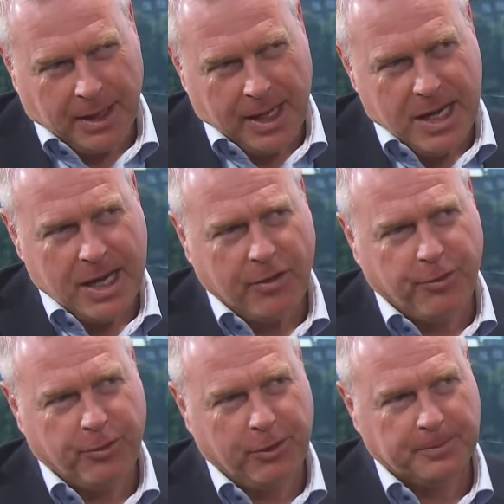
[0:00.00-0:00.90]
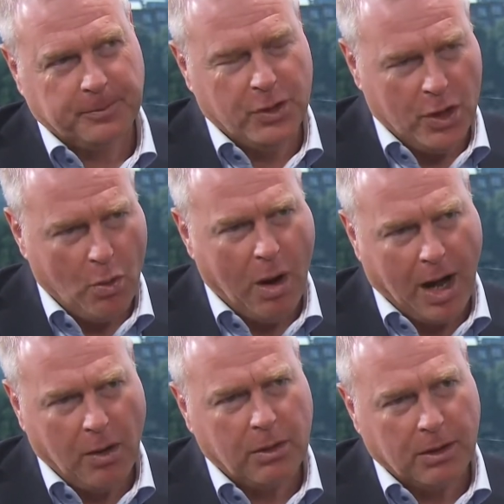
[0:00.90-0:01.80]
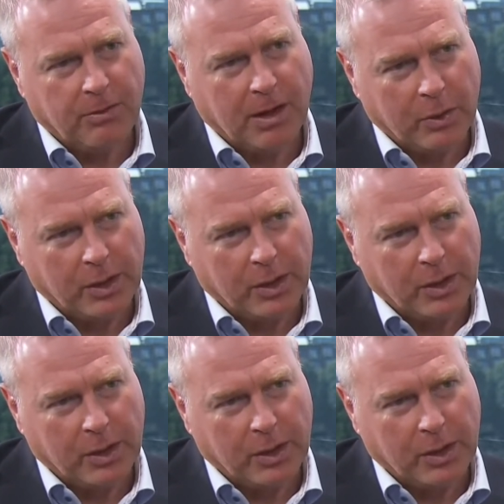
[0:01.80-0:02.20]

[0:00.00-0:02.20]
enough know-how of our